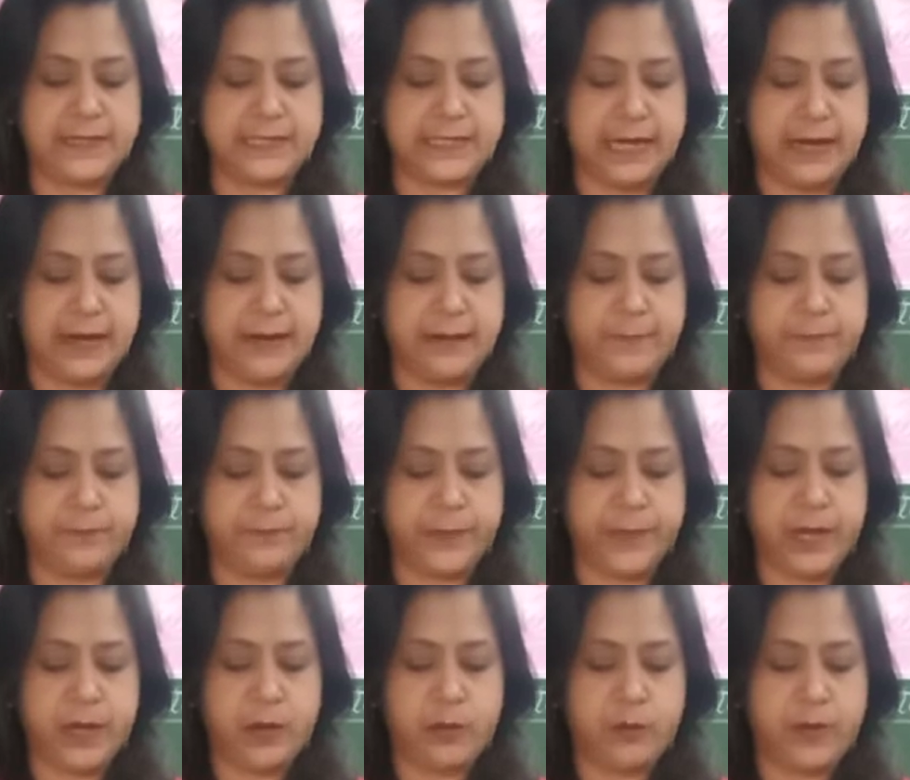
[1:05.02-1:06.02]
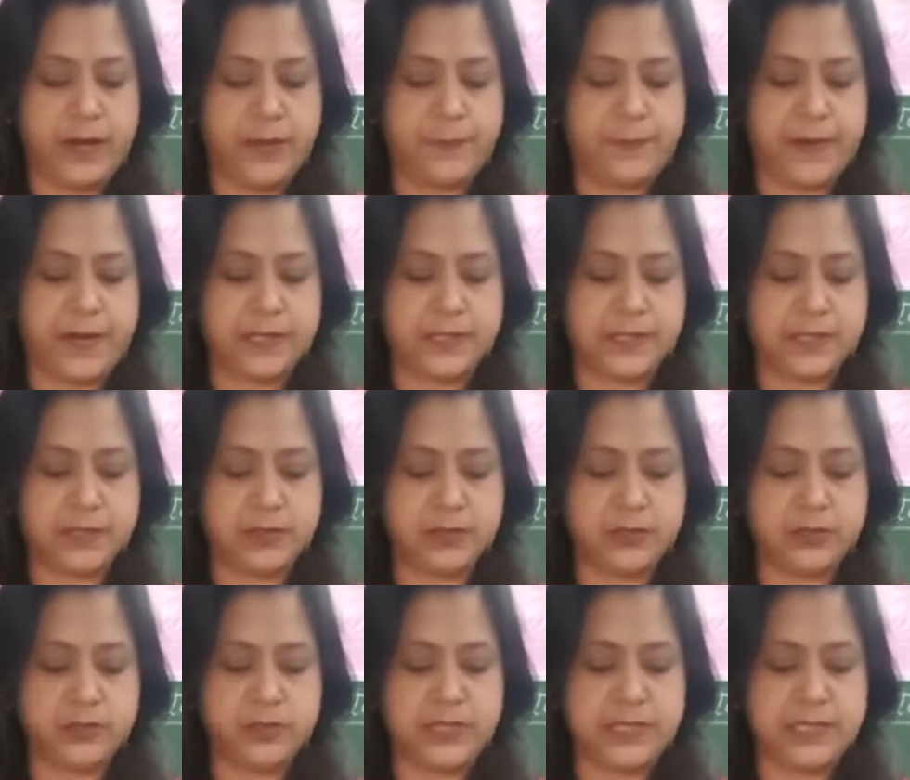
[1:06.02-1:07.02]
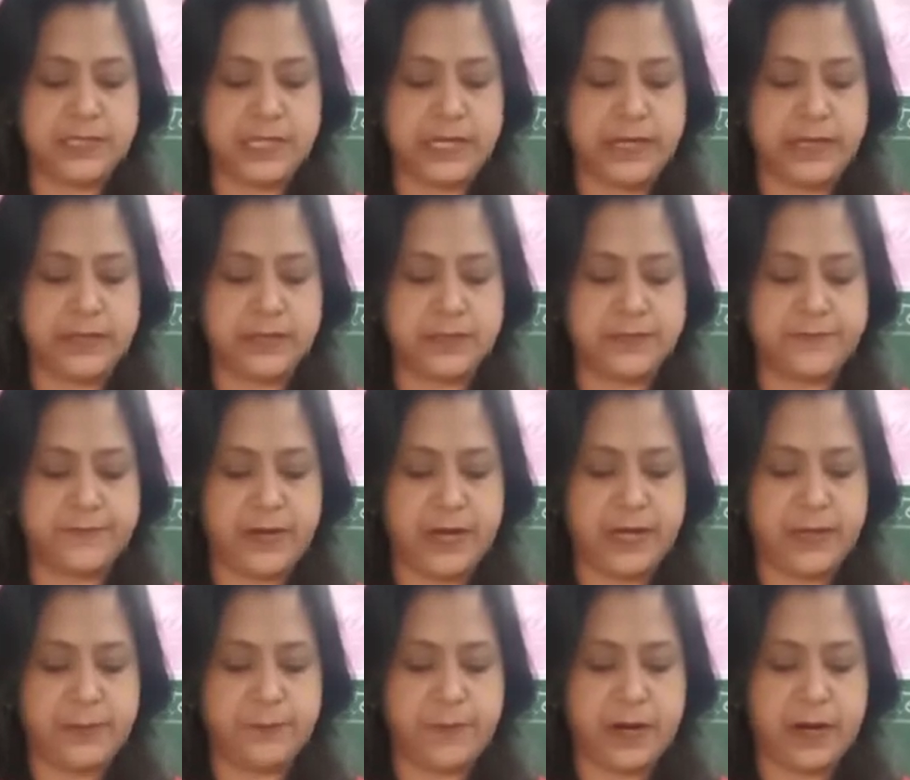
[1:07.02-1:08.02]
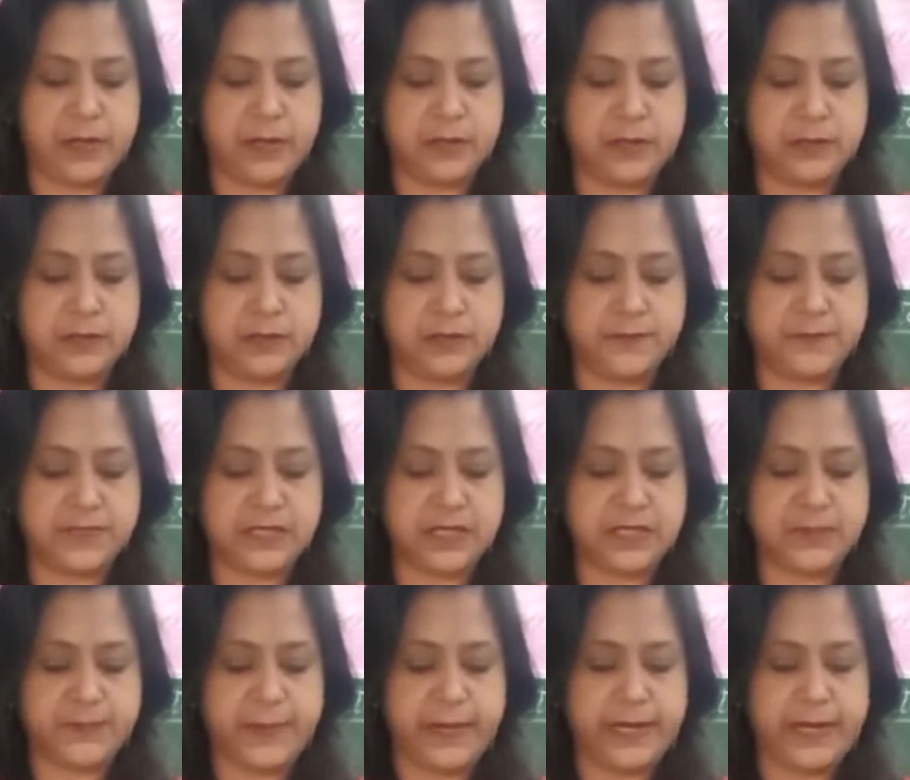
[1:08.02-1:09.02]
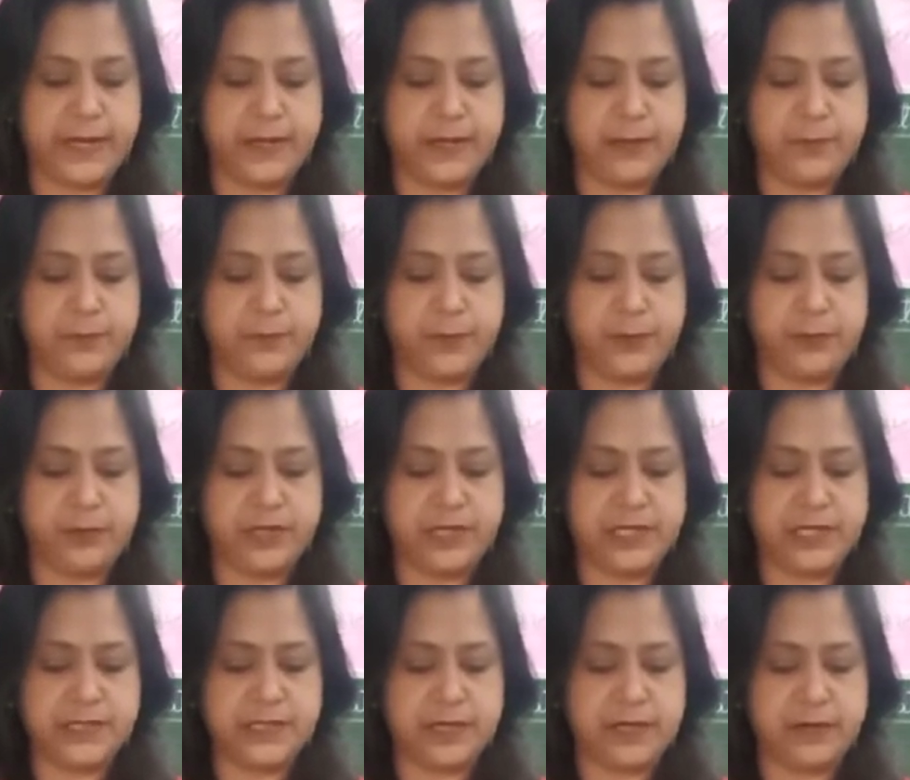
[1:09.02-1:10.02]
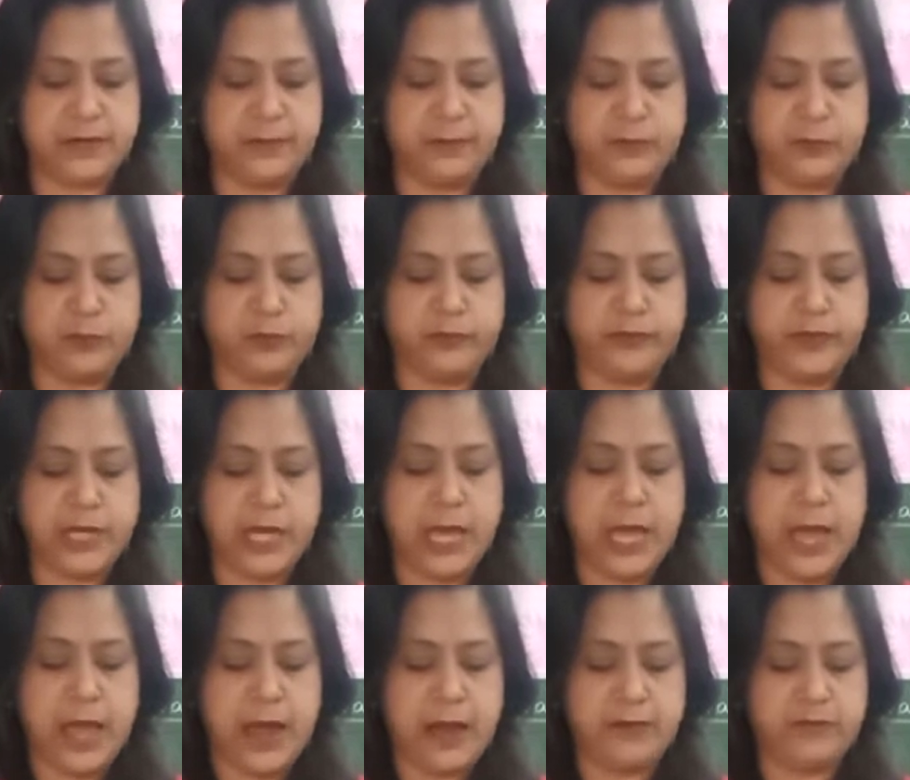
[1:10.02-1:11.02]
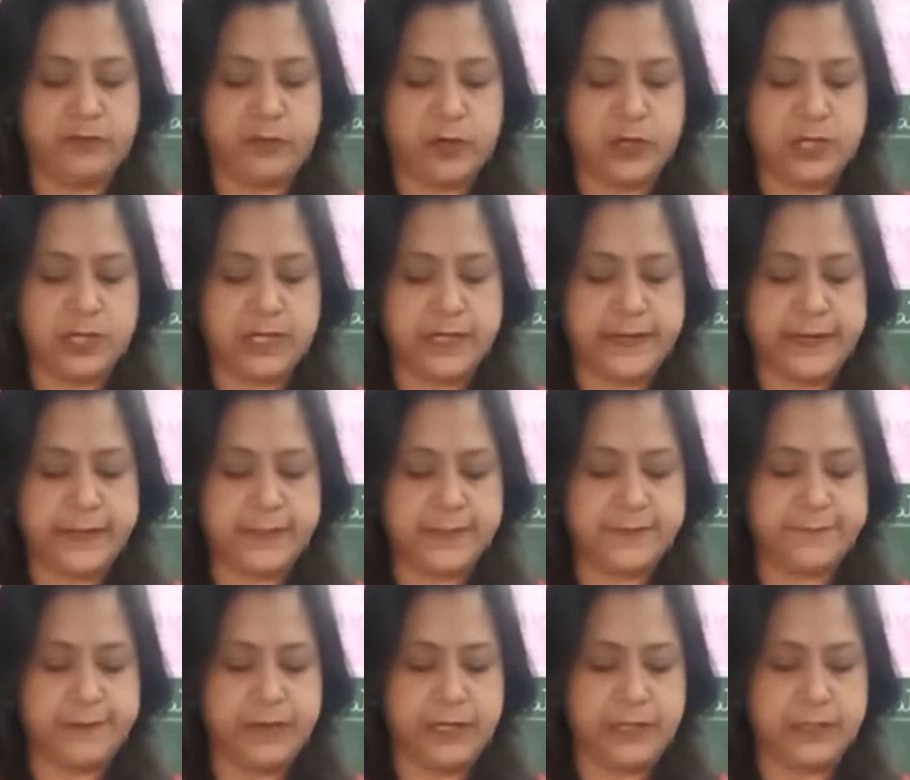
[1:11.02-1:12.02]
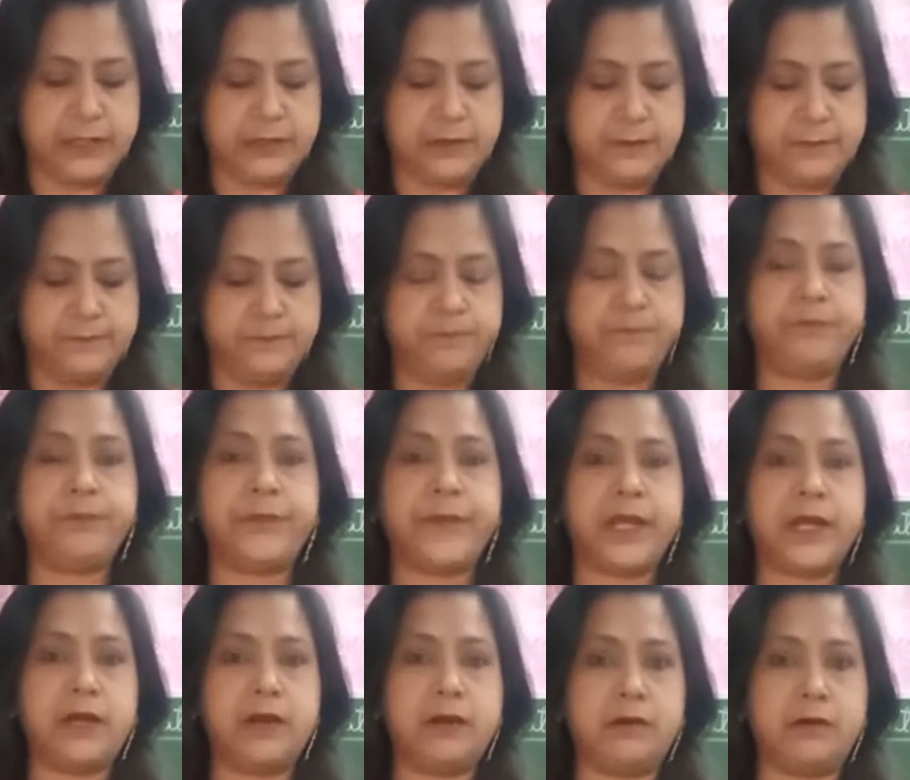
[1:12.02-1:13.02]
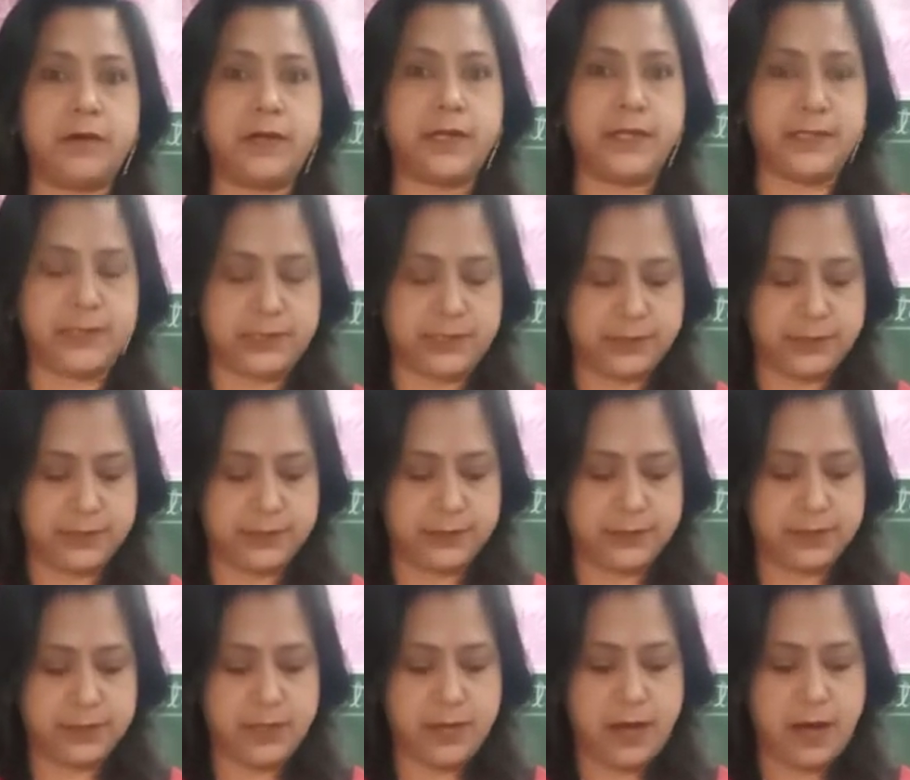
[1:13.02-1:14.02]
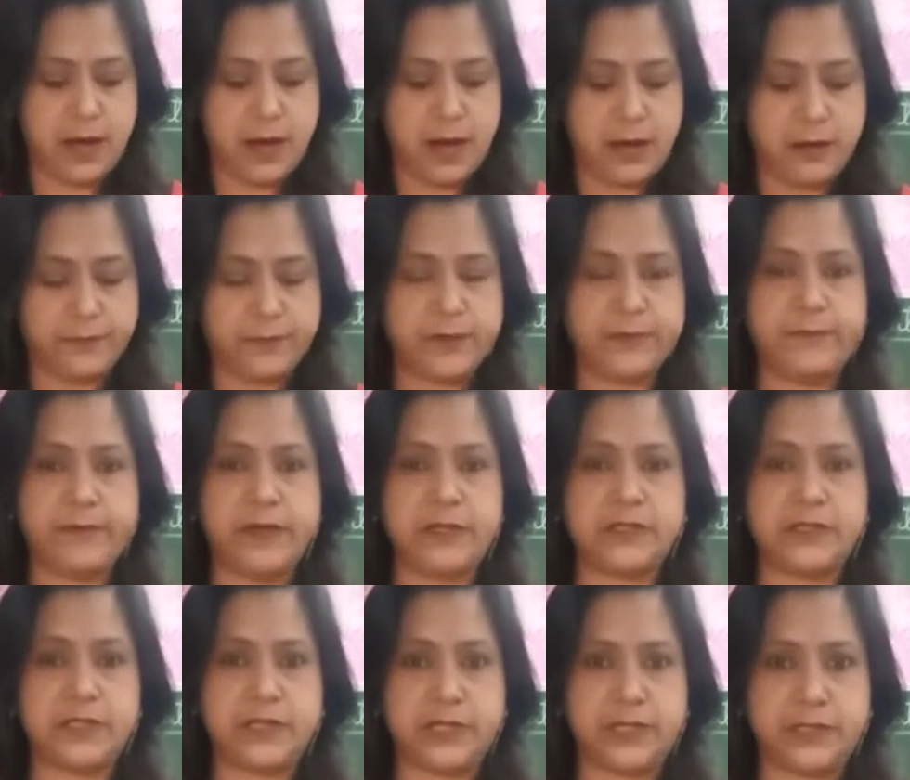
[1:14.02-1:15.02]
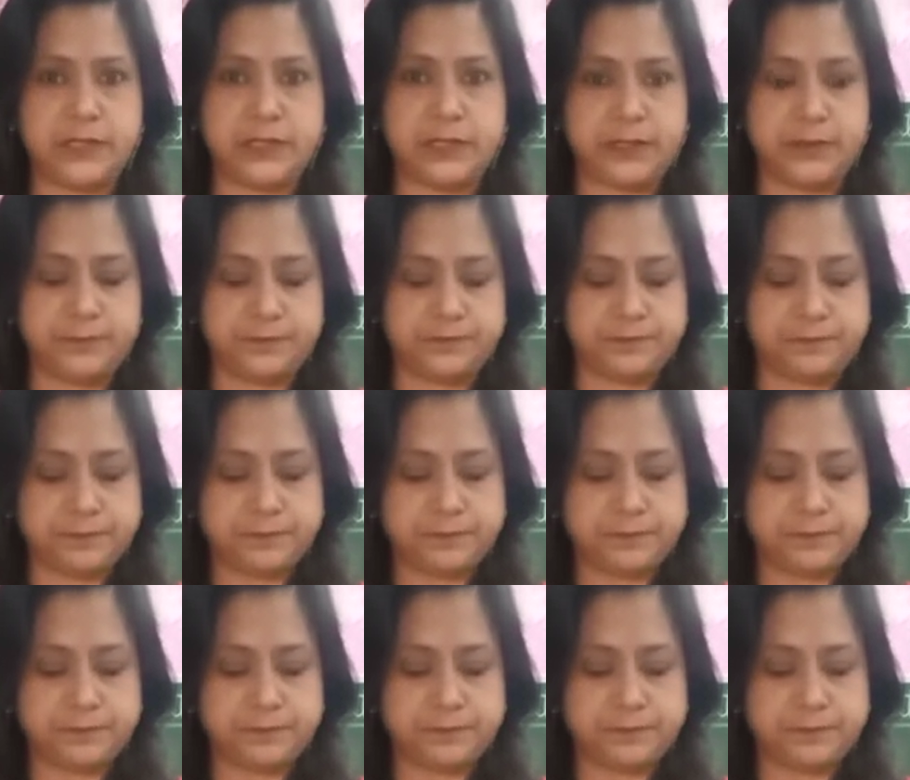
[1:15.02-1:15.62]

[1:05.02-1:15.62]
sand. While passing through these layers, fine particles of suspended impurities are removed and water gets filtered. Chlorination. After filtration,